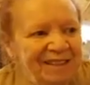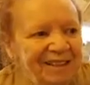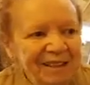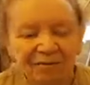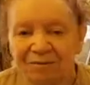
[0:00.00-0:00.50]

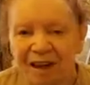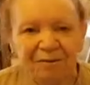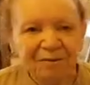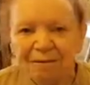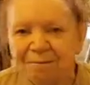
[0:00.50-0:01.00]
the
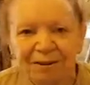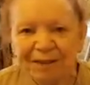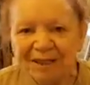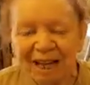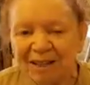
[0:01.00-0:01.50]
favorite
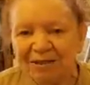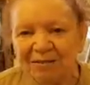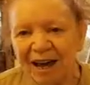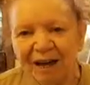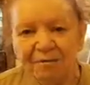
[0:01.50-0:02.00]
books that you've
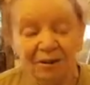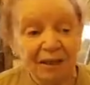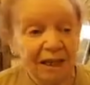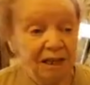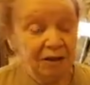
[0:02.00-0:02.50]
had
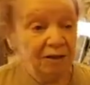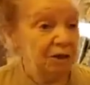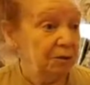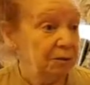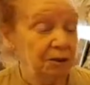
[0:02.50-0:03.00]
when either
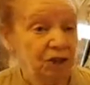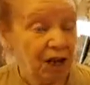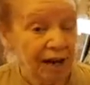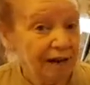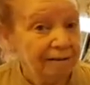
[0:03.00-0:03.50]
you were a
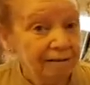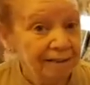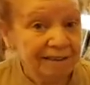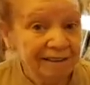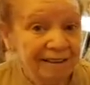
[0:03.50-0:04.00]
child
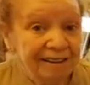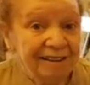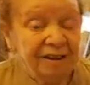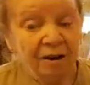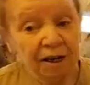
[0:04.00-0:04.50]

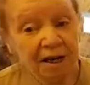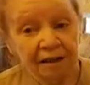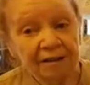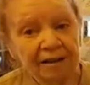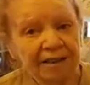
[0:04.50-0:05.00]
or a
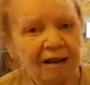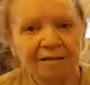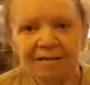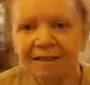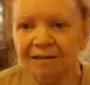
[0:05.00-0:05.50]
young
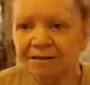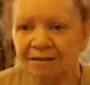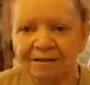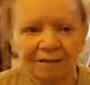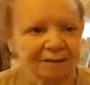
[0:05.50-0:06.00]
adult,
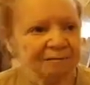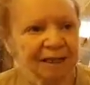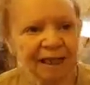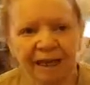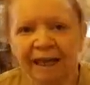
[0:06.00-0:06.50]
or,
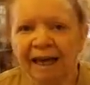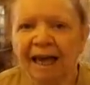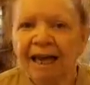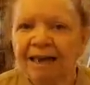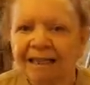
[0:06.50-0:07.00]

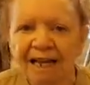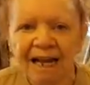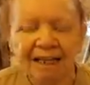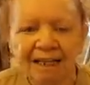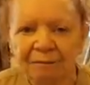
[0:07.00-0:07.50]
and it's
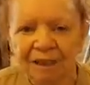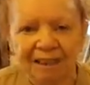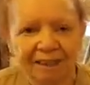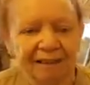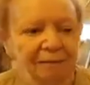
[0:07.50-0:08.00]
not
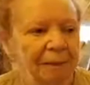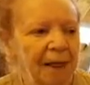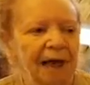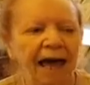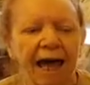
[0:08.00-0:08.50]
limited.
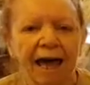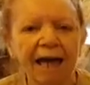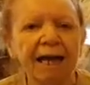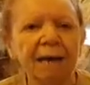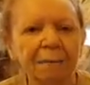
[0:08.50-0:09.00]

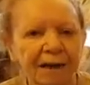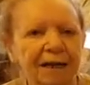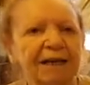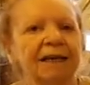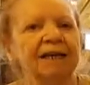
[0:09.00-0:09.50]

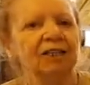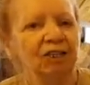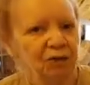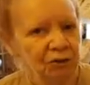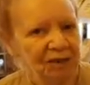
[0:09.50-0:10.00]
Anybody can
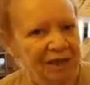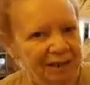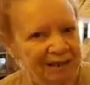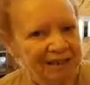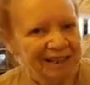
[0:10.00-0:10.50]
do
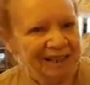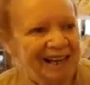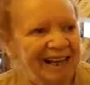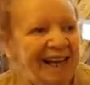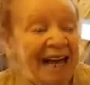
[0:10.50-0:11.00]
this.
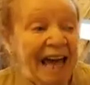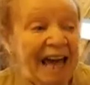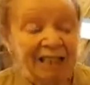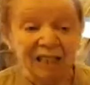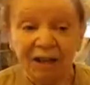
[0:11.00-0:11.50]

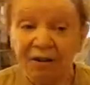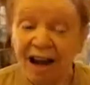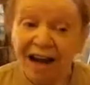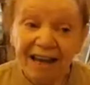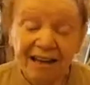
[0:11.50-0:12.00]
And so
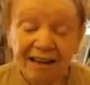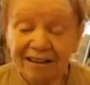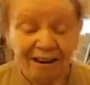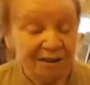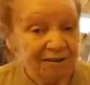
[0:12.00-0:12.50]
I
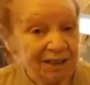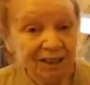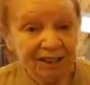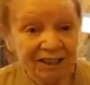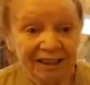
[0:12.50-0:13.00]
encourage
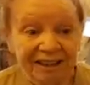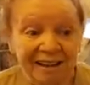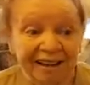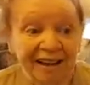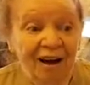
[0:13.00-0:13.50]

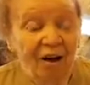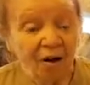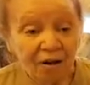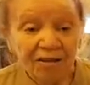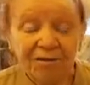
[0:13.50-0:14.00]

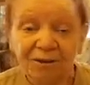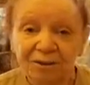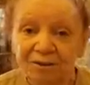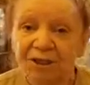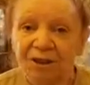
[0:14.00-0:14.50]
all of
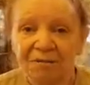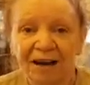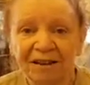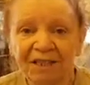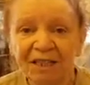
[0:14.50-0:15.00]
you to go
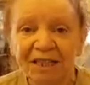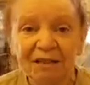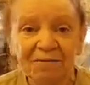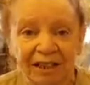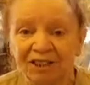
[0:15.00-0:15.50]
on this
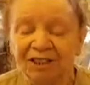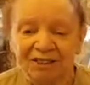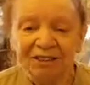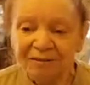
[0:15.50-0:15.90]
adventure